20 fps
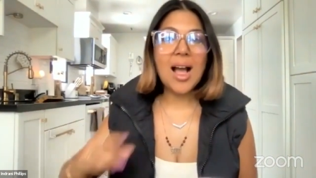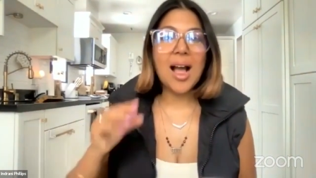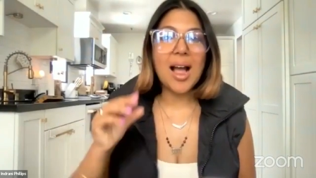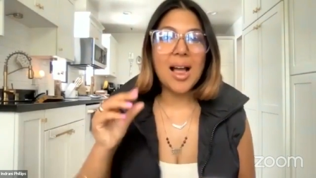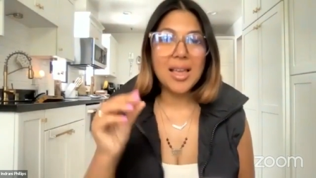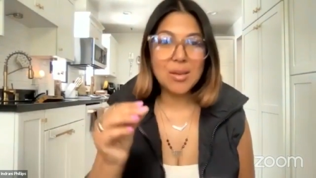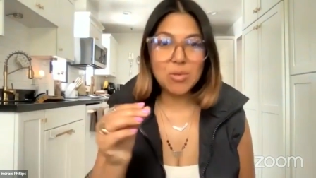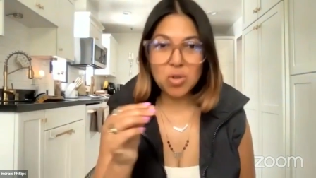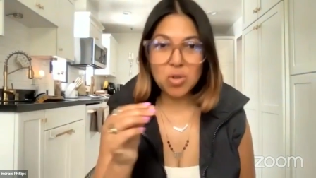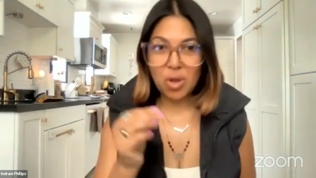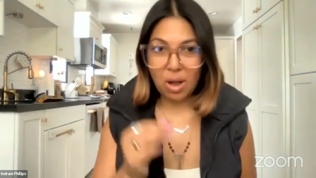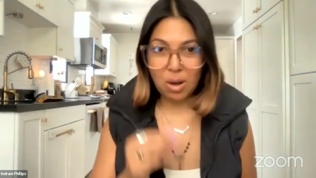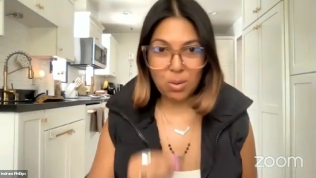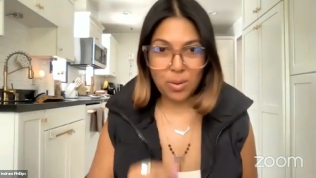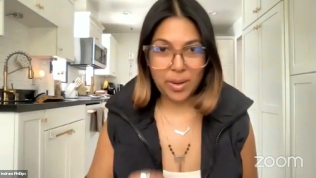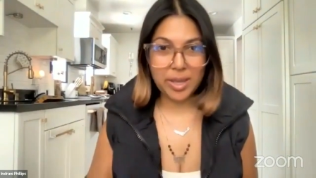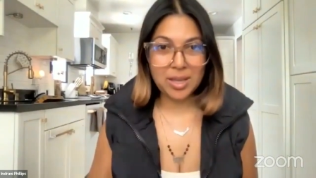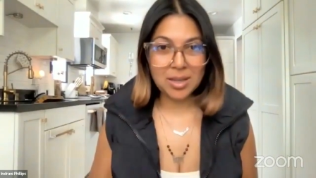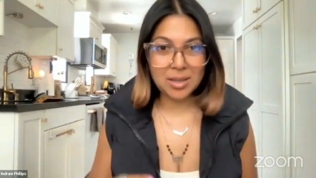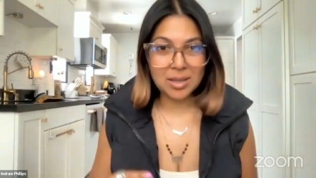I am
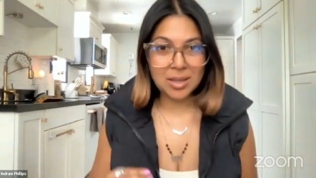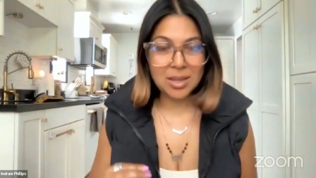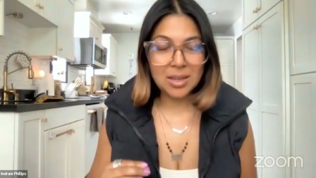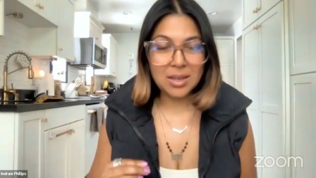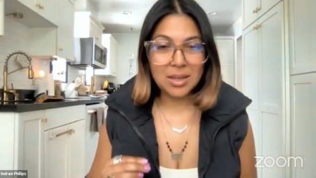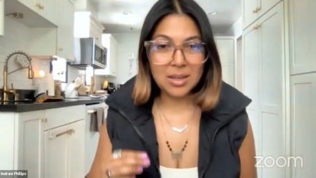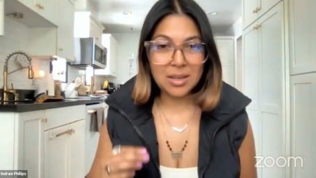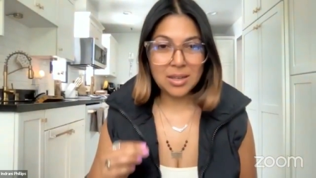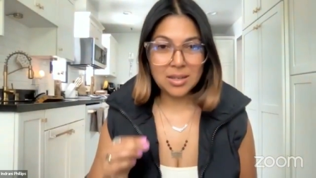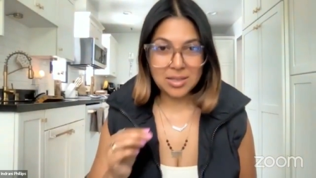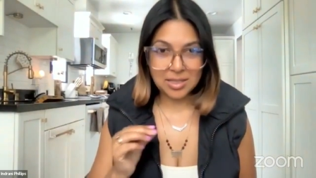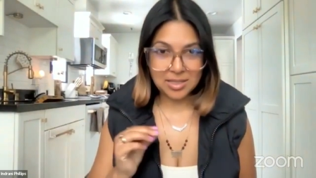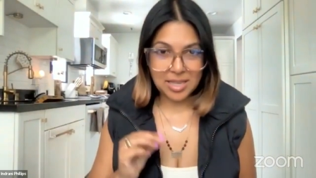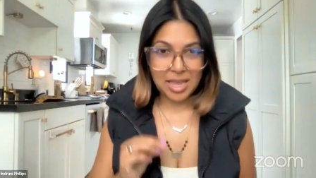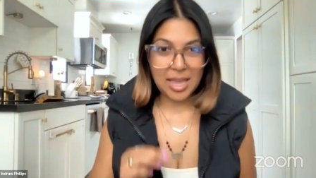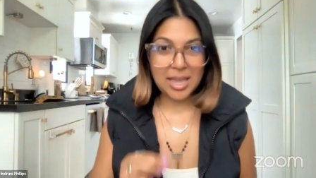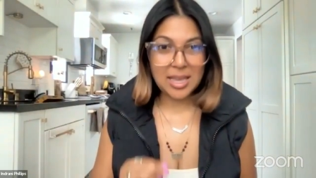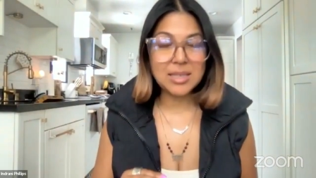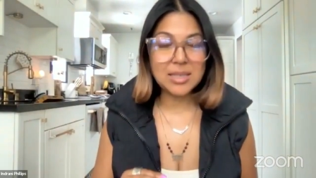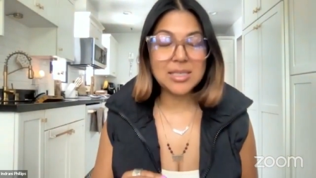going to
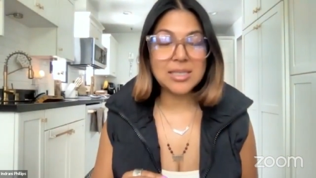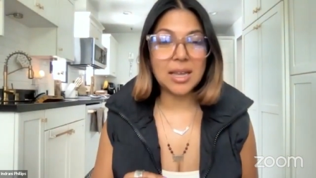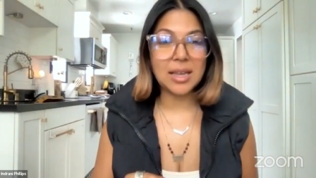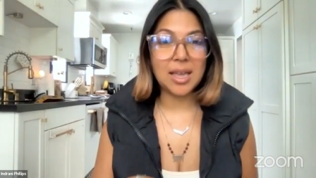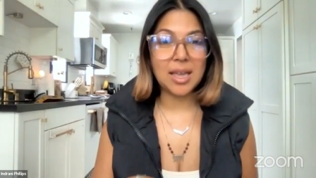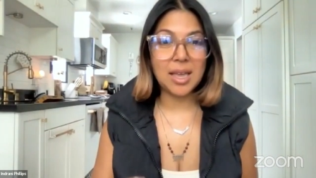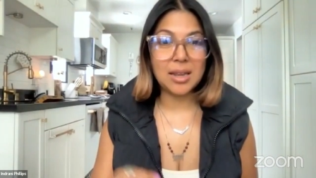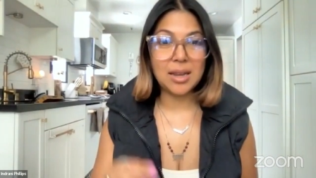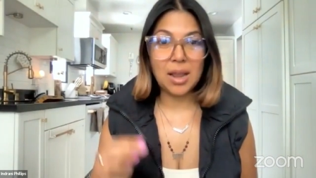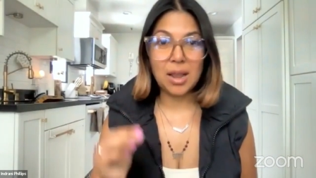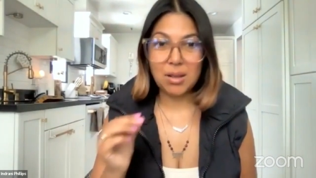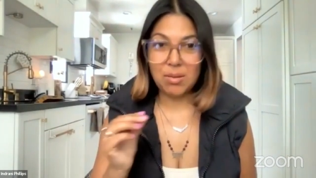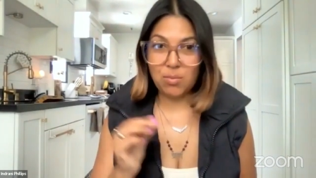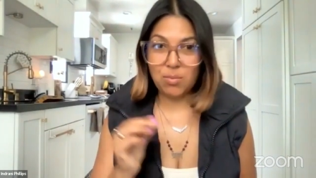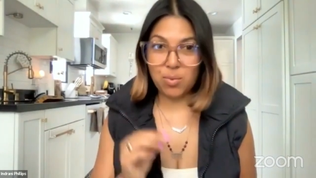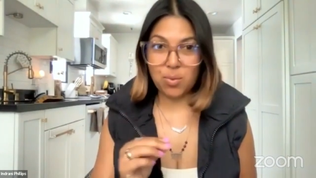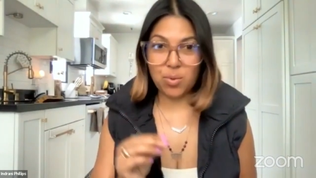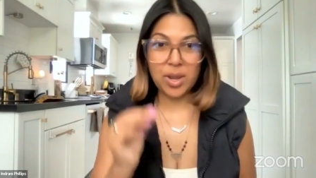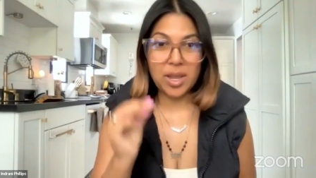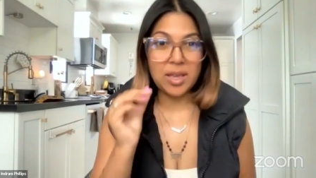take a second,
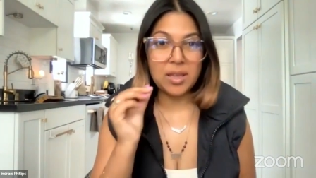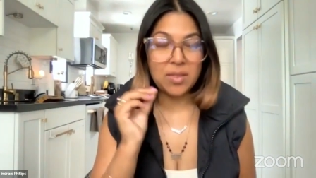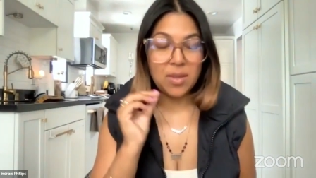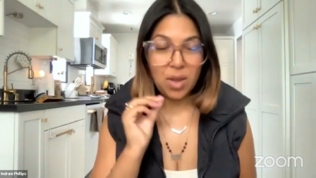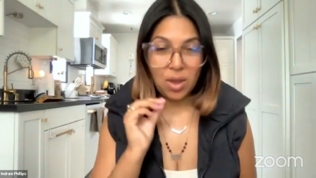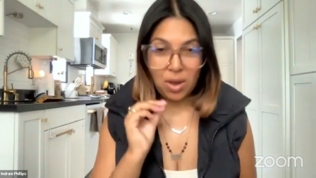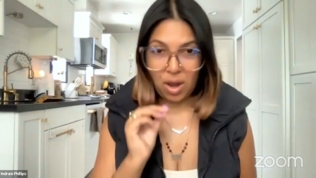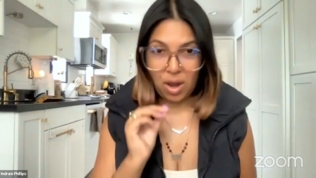breathe,